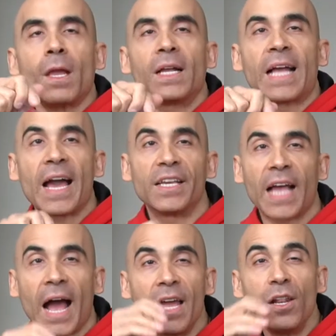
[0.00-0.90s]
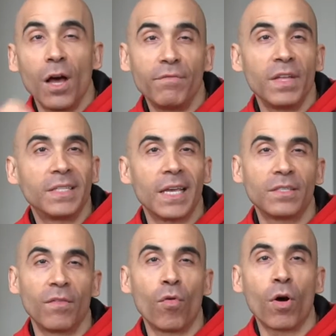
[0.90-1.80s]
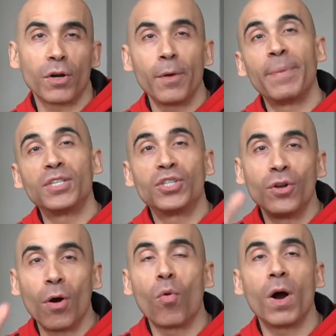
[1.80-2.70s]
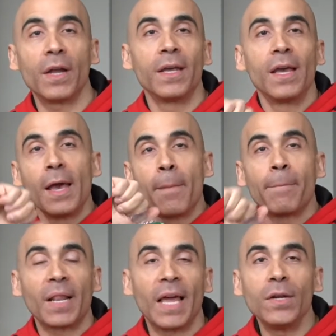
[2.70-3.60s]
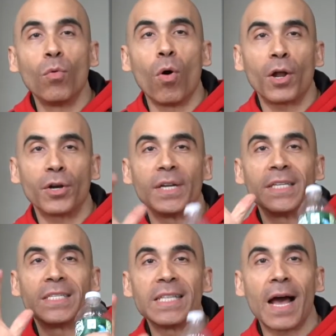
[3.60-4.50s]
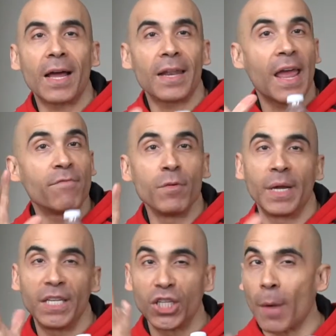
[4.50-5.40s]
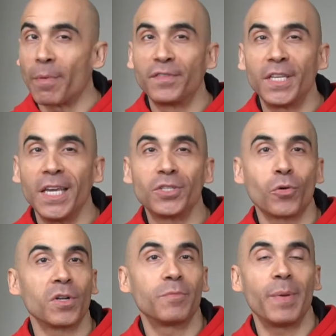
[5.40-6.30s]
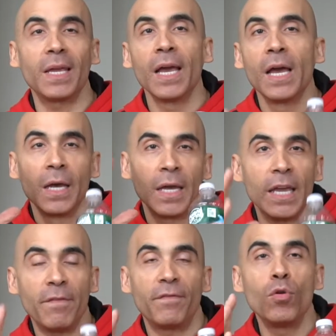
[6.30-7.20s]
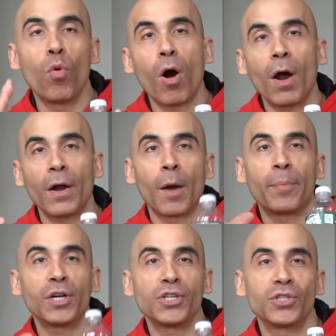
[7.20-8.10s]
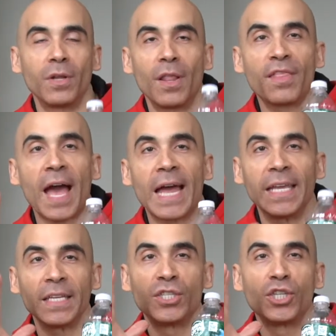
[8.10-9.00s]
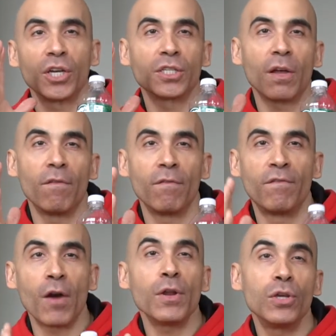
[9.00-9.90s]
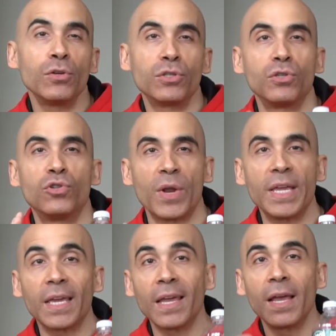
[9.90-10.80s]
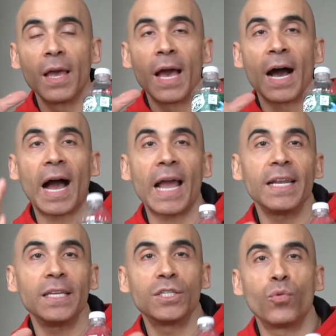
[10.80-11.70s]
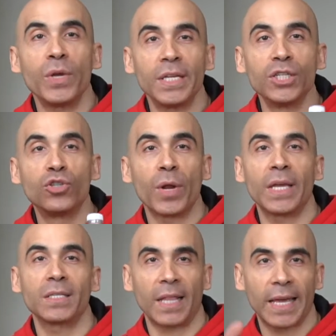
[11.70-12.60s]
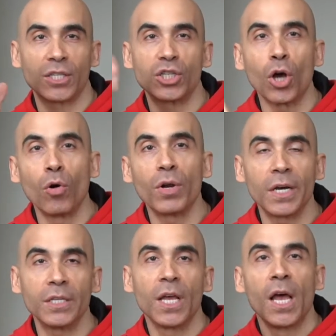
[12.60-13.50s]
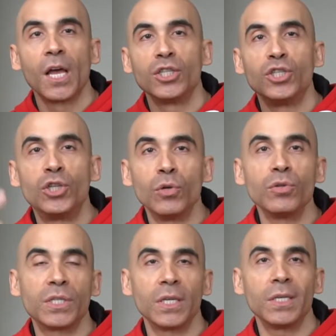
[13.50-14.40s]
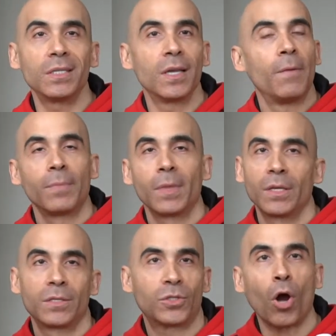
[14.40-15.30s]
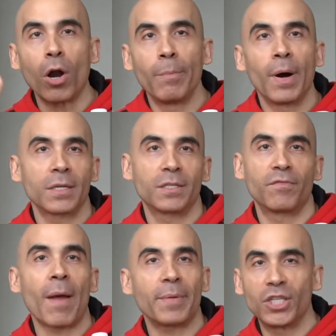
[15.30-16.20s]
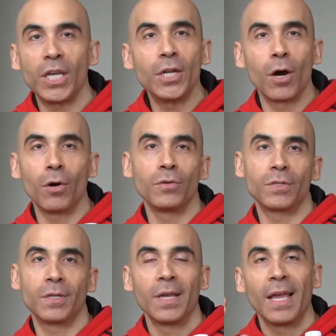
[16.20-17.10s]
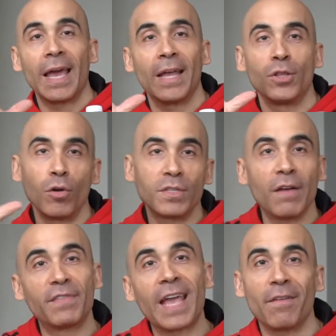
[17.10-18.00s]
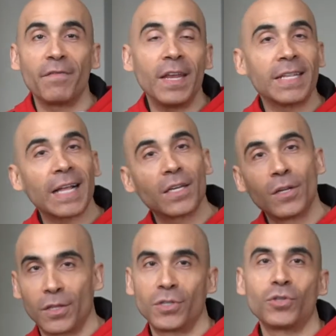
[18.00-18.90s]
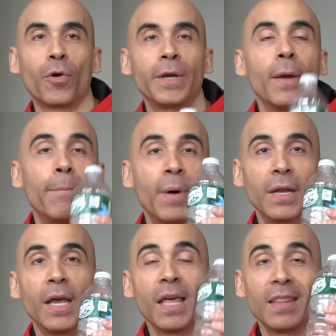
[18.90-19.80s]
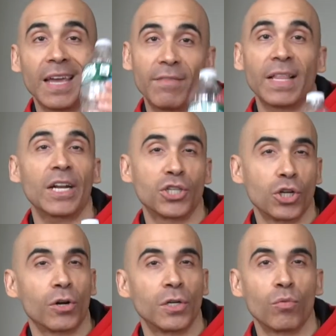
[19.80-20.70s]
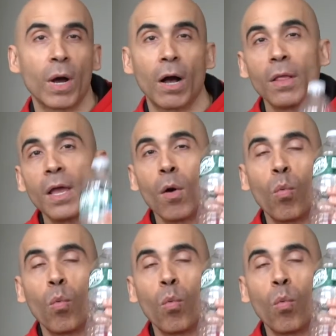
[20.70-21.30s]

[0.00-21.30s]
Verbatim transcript: Guys, I love the taste of water, but you know what? Plain water is not everybody's cup of tea, so to speak. If you are a person that is just very used to drinking highly sweetened drinks like sodas, juices, Starbucks, Frappuccinos, and those have caffeine, that's another story, but they have a lot of sugar as well.